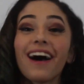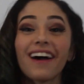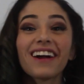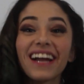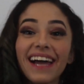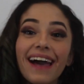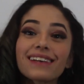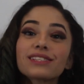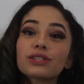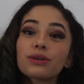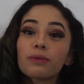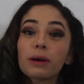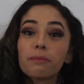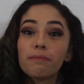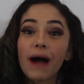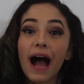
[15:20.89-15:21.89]
Alright guys, so
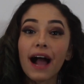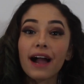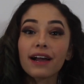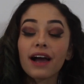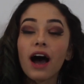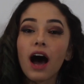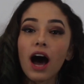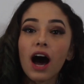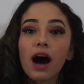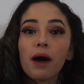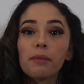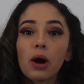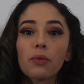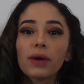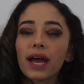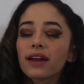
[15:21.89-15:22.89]
we're back.
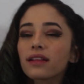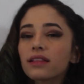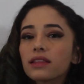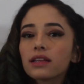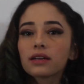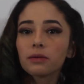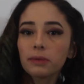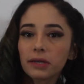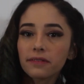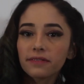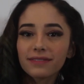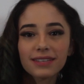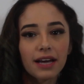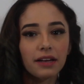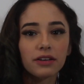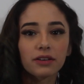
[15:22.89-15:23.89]
We had a little bit of
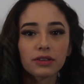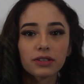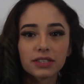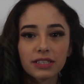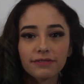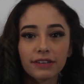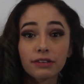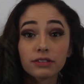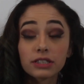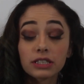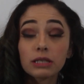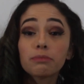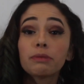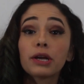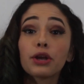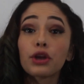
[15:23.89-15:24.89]
technical
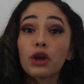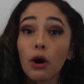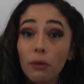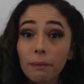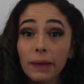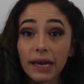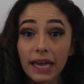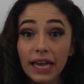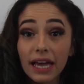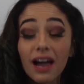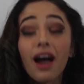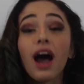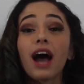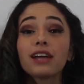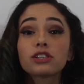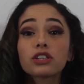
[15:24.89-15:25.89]
difficulty, but no biggie.
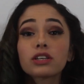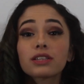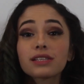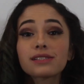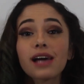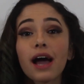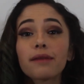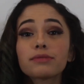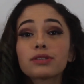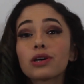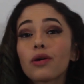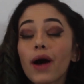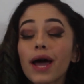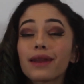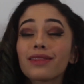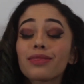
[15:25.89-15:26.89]
I took the time to go
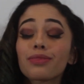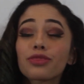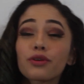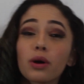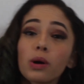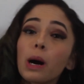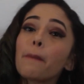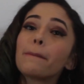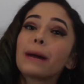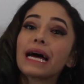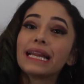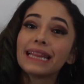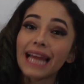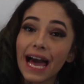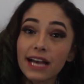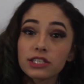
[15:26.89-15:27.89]
ahead and throw on
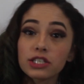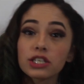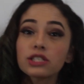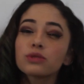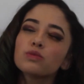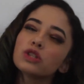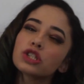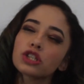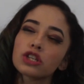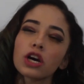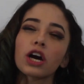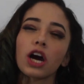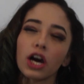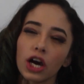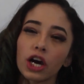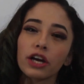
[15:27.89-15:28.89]
my lashes, which
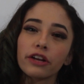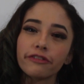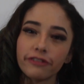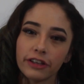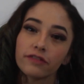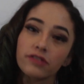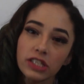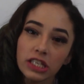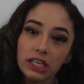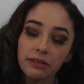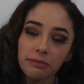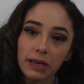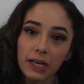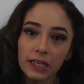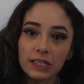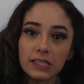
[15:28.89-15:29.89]
took a good 15
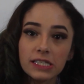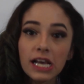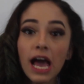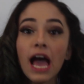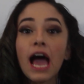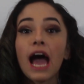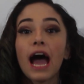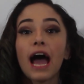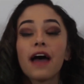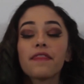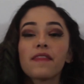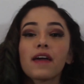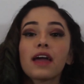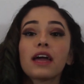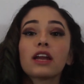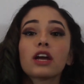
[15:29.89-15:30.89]
minutes, and
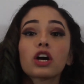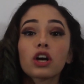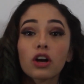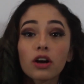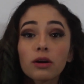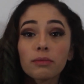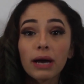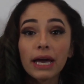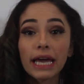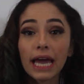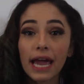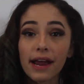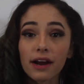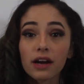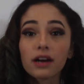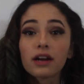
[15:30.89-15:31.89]
then curl my
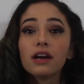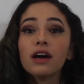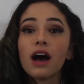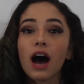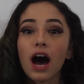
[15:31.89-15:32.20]
hair.